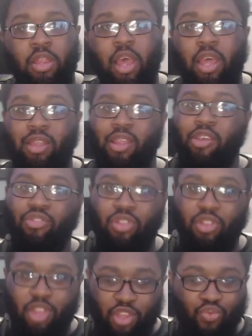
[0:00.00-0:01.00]
Then
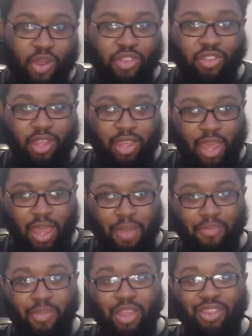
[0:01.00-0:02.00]
there's this wrestling game.
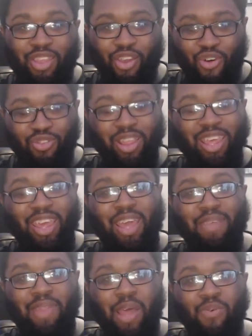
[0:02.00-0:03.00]
The only
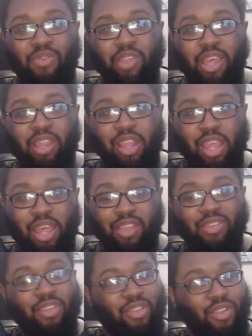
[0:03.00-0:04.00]
game that was in the
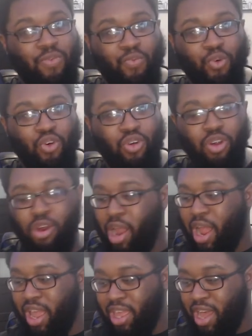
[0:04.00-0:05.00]

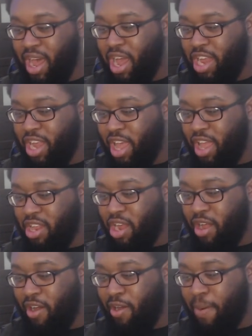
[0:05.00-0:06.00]
N64 I got, and
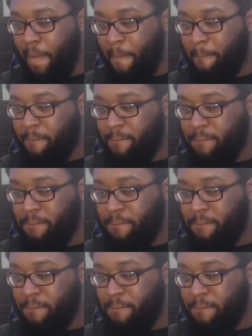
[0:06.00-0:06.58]
um,